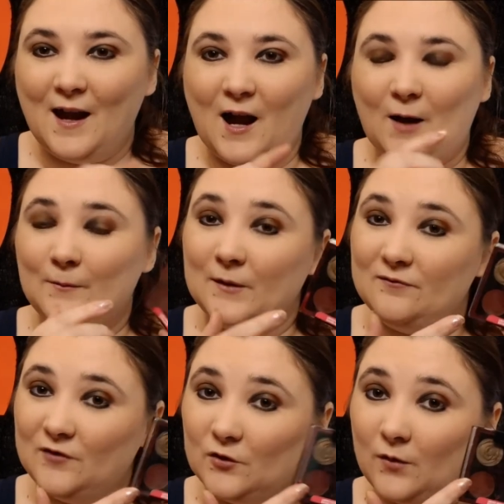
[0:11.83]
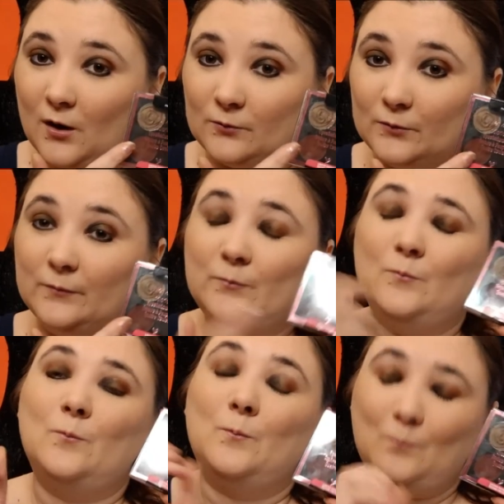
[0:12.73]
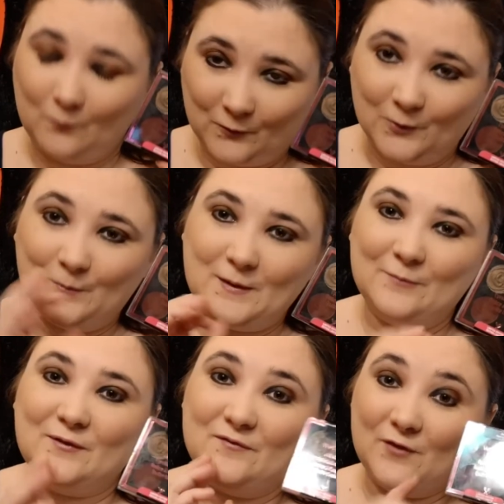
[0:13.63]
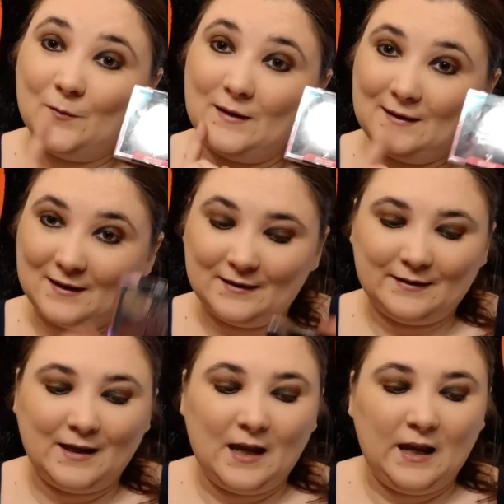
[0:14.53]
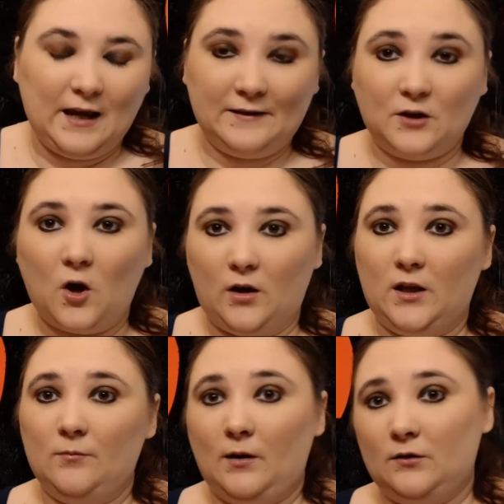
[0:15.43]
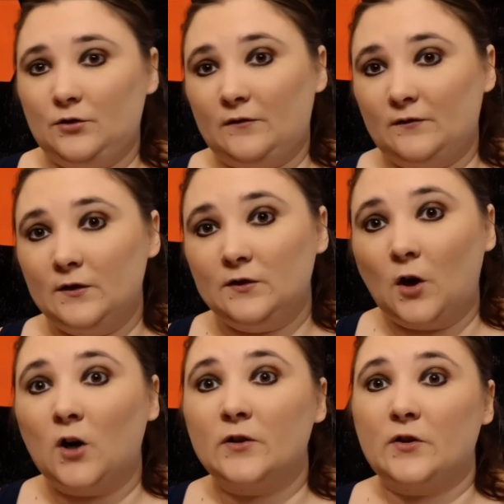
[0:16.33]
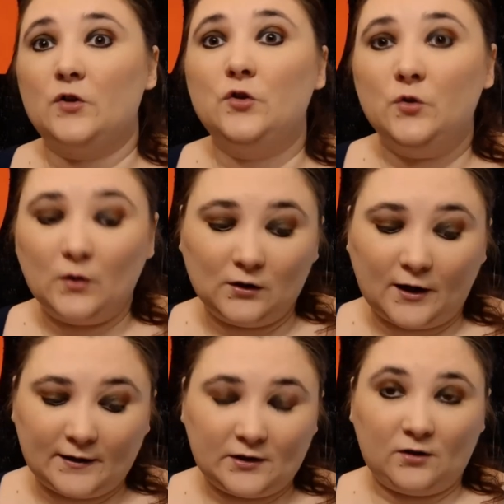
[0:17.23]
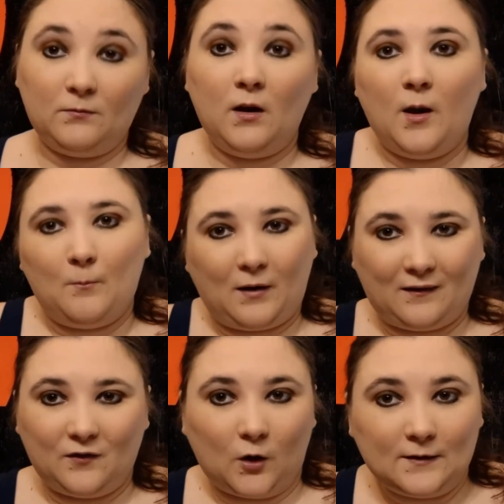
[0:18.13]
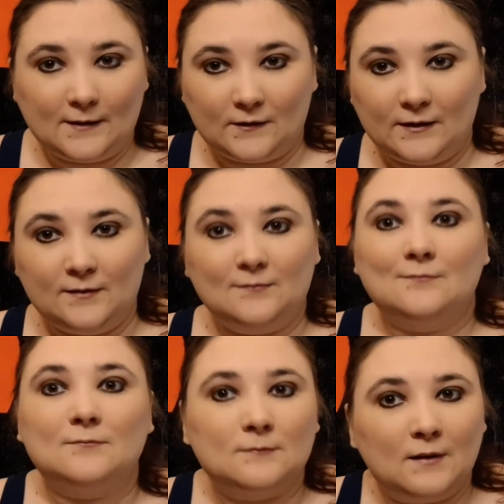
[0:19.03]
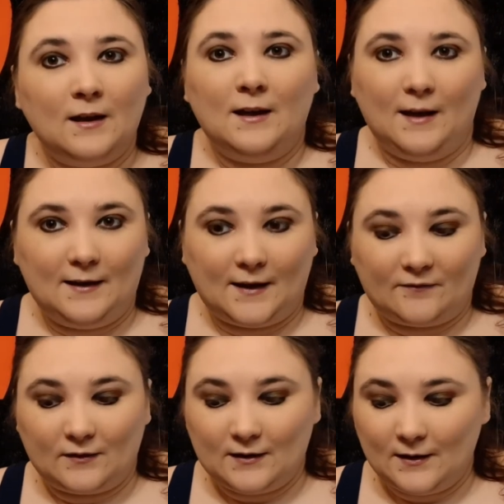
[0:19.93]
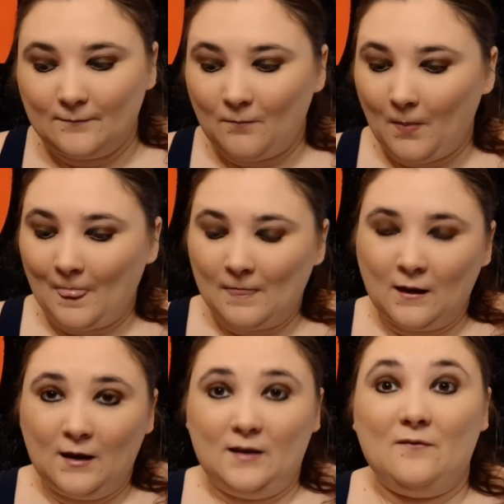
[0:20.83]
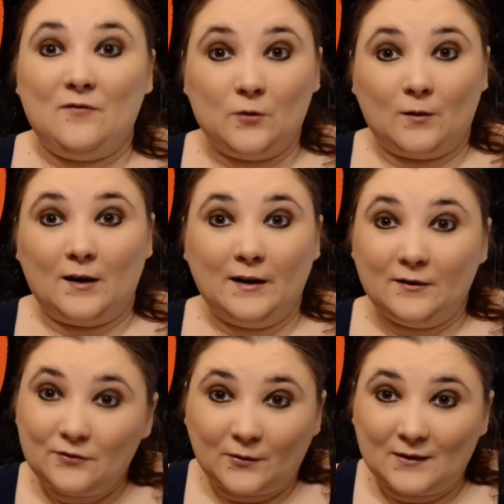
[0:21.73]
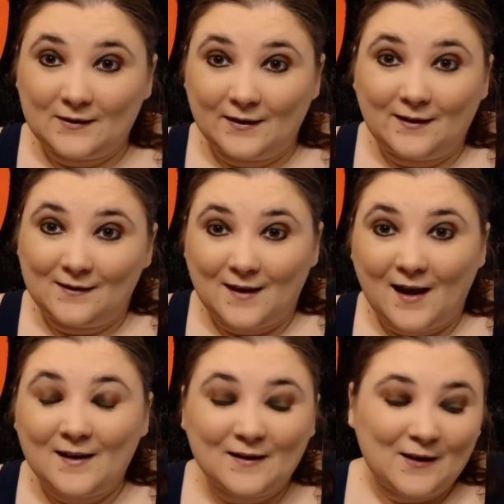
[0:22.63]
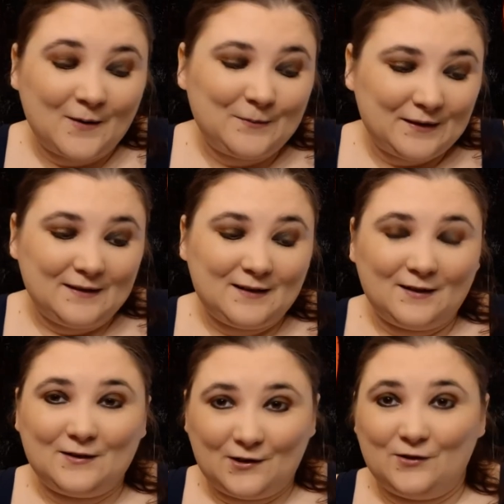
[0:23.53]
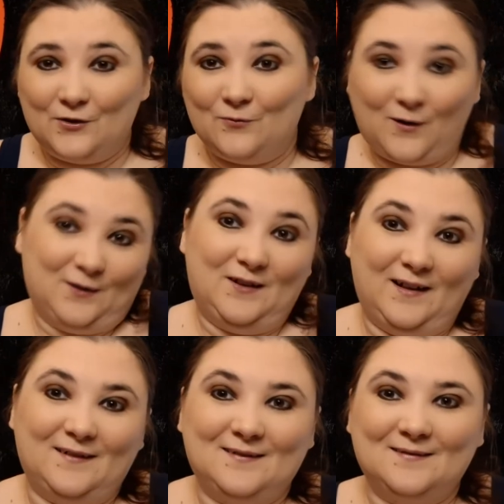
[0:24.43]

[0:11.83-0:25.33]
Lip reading: I will be reviewing this and talking about Jeffree Star's new collection, my thoughts on it, and everything. If you are interested in that, please continue watching.